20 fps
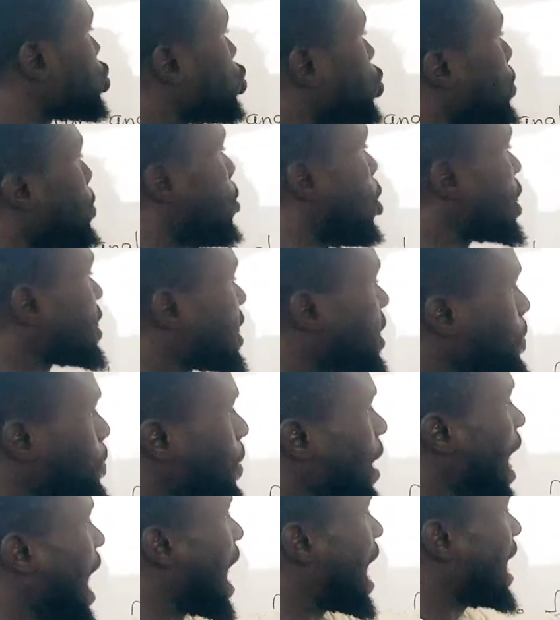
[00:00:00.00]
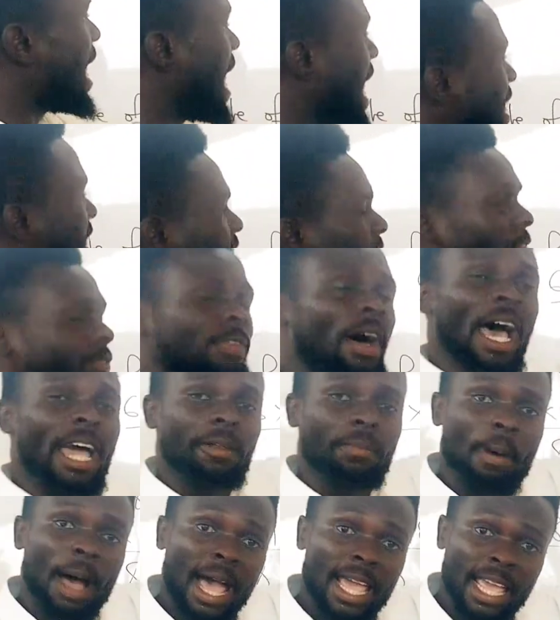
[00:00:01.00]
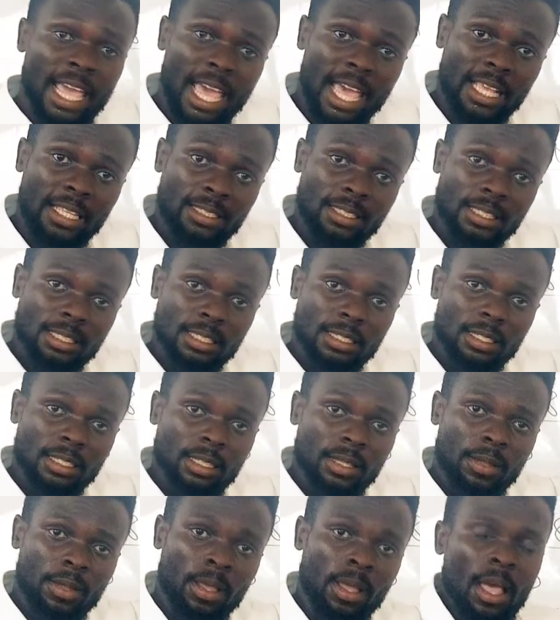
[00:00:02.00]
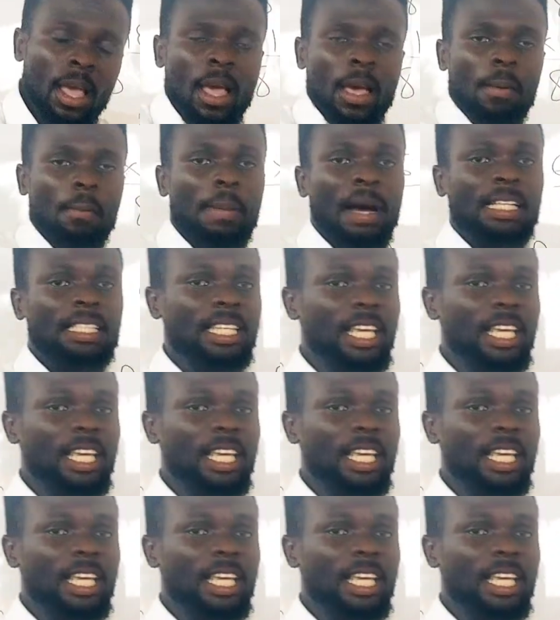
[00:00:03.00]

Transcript: to multiply and divide by 8. But